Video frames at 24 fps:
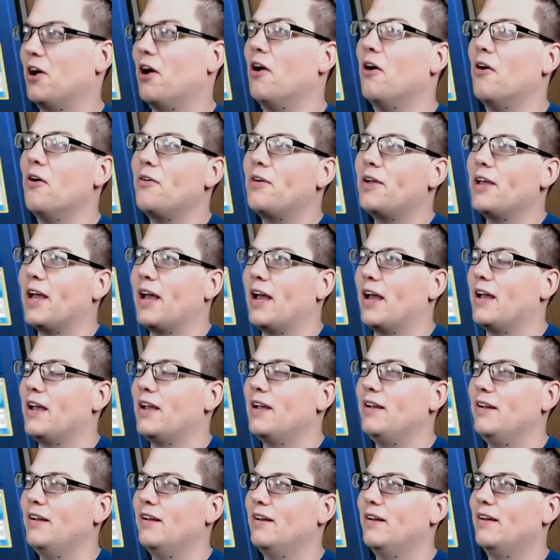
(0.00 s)
Okay,
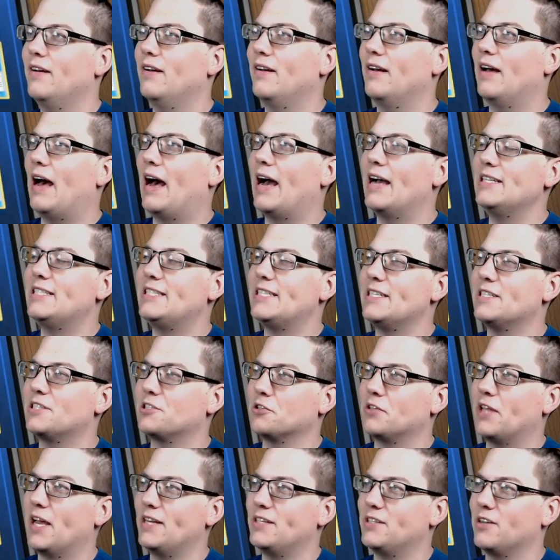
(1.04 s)
I see. So
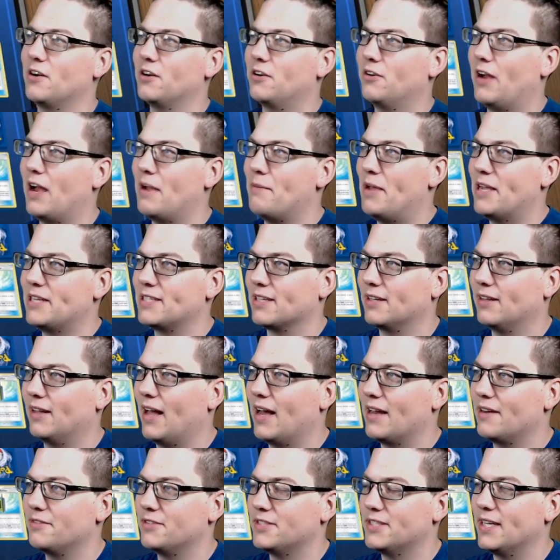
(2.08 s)
that Darkrai makes a
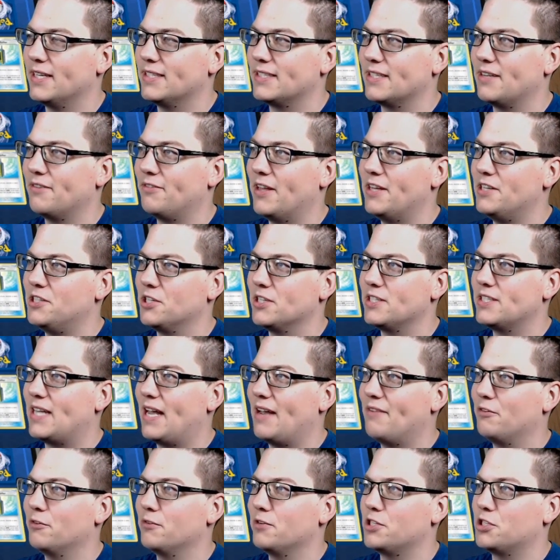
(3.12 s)
lot of sense. If they just
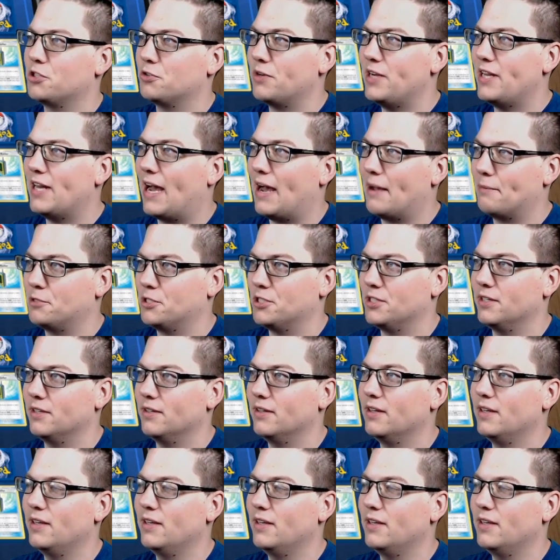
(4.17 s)
have a retreat option,